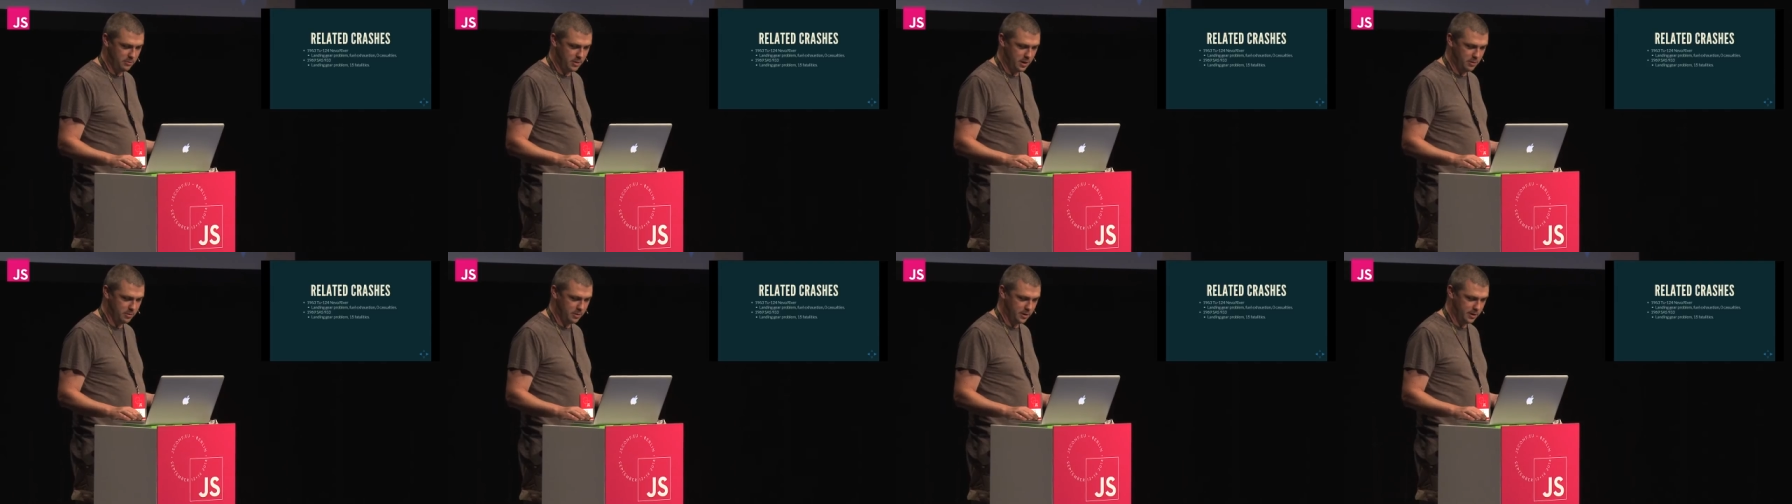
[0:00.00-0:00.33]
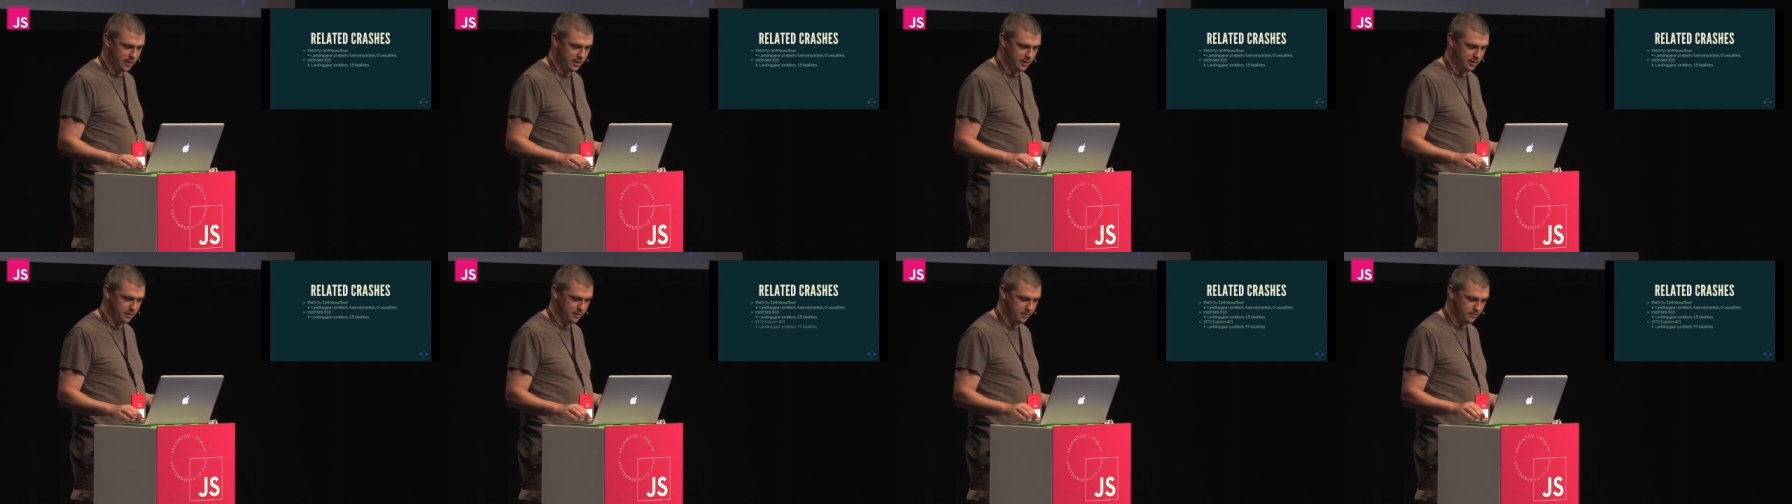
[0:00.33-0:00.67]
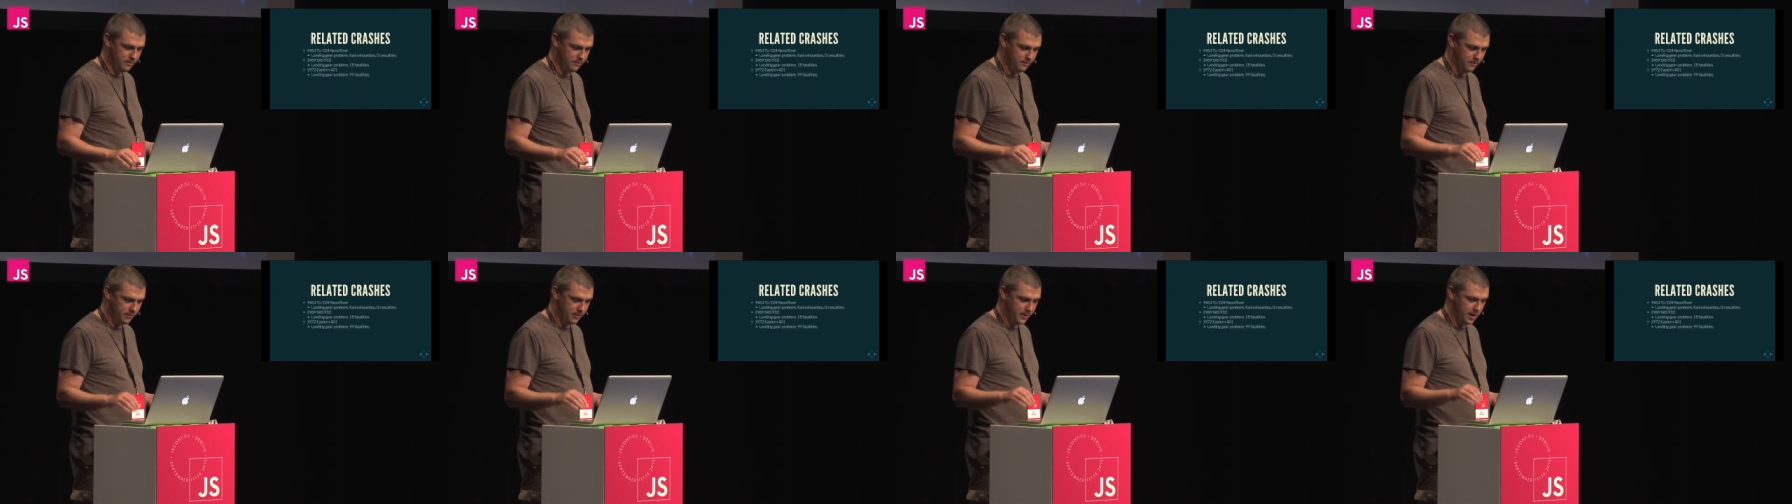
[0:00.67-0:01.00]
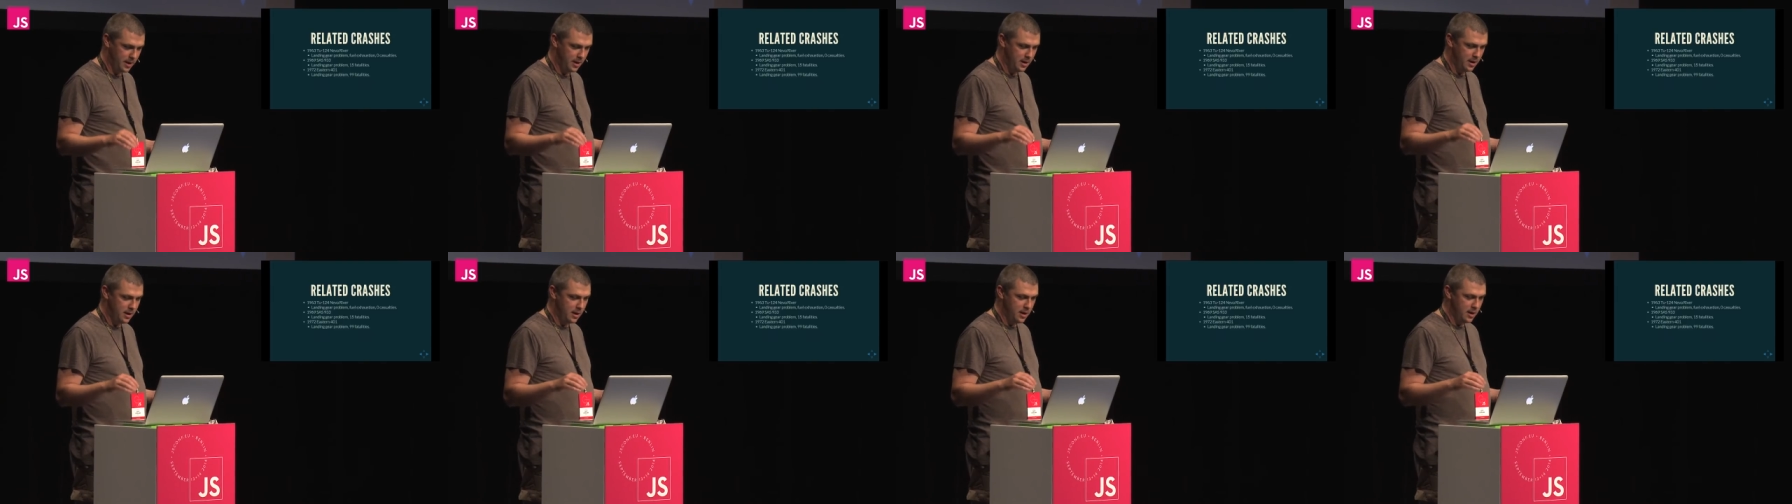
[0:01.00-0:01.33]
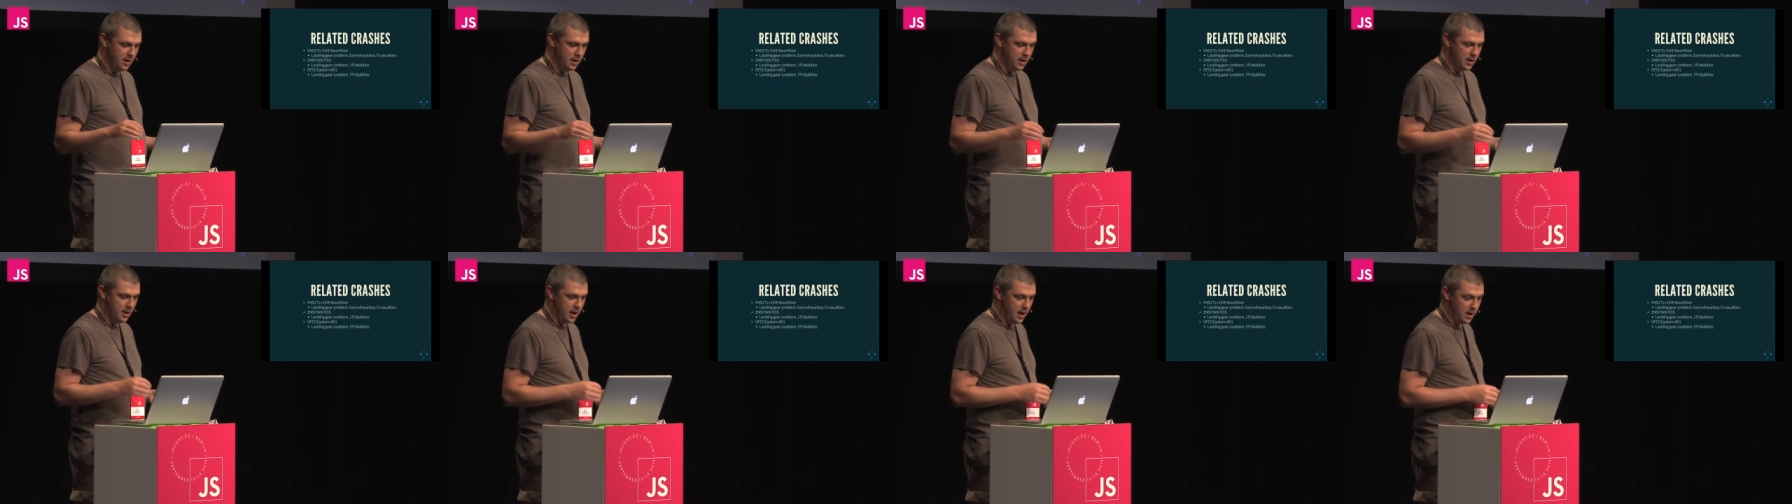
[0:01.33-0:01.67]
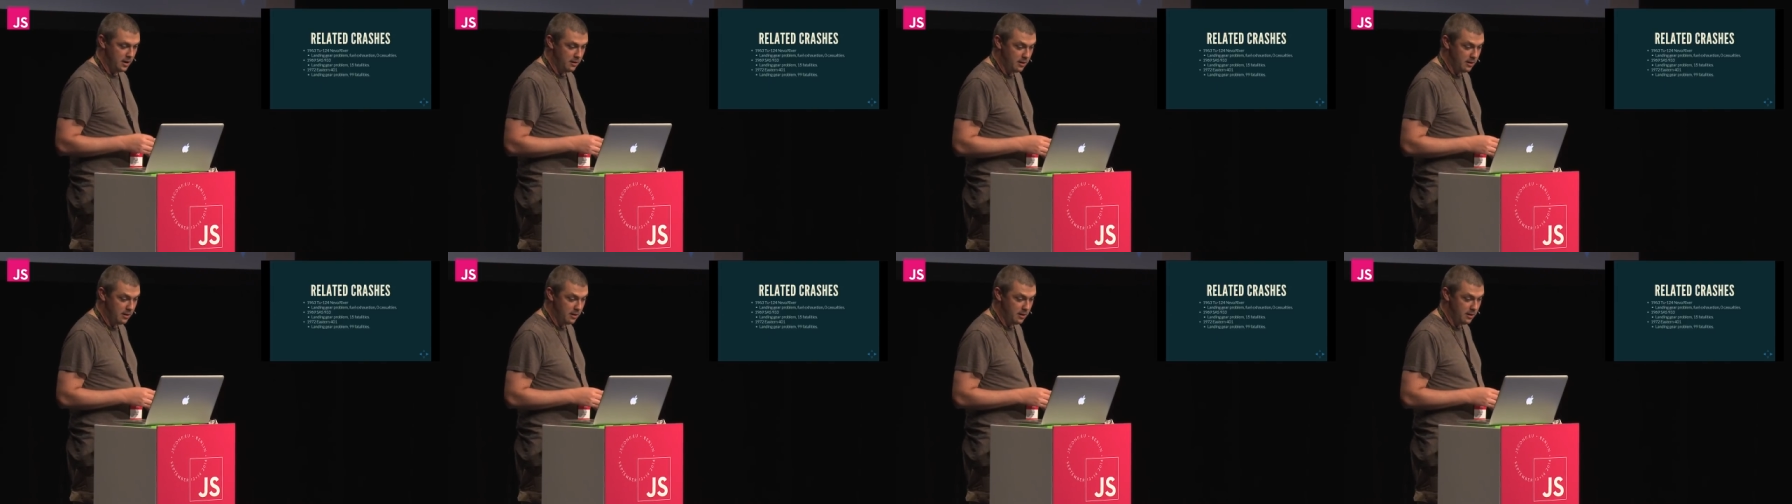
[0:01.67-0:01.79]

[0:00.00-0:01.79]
people killed. Uh,